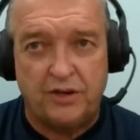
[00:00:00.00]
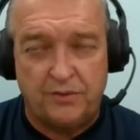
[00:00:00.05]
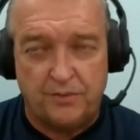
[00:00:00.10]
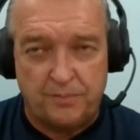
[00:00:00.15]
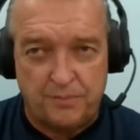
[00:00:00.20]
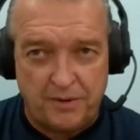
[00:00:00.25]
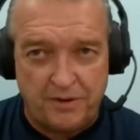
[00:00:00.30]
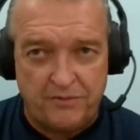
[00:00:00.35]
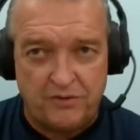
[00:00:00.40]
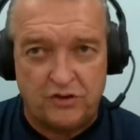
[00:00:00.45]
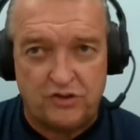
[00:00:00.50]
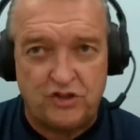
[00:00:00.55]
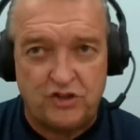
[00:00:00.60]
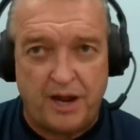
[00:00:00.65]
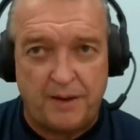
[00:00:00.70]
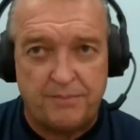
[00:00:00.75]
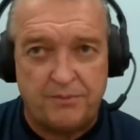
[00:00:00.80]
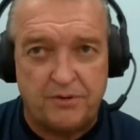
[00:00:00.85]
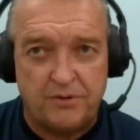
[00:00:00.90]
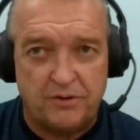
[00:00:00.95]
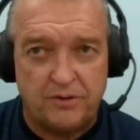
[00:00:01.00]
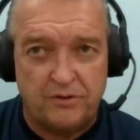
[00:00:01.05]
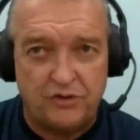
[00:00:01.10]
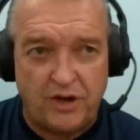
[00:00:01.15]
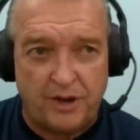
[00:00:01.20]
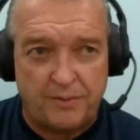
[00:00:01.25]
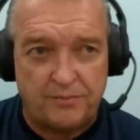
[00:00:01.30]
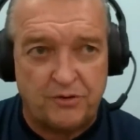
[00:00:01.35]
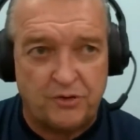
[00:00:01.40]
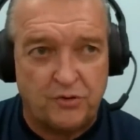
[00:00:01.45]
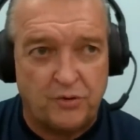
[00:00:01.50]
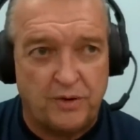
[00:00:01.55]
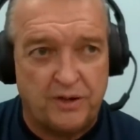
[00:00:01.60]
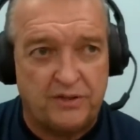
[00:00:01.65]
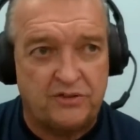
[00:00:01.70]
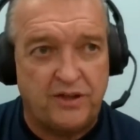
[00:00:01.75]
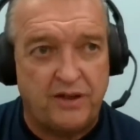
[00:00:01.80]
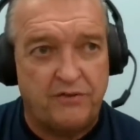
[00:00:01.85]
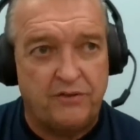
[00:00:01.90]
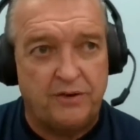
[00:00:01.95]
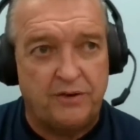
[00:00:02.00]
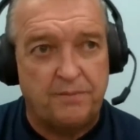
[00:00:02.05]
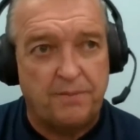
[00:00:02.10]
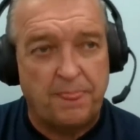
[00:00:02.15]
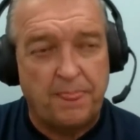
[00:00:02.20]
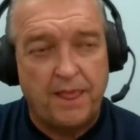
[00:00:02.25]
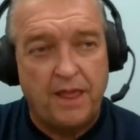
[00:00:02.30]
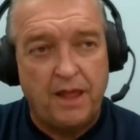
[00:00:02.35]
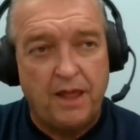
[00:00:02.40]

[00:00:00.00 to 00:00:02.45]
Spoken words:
the previous chapter, chapter 27,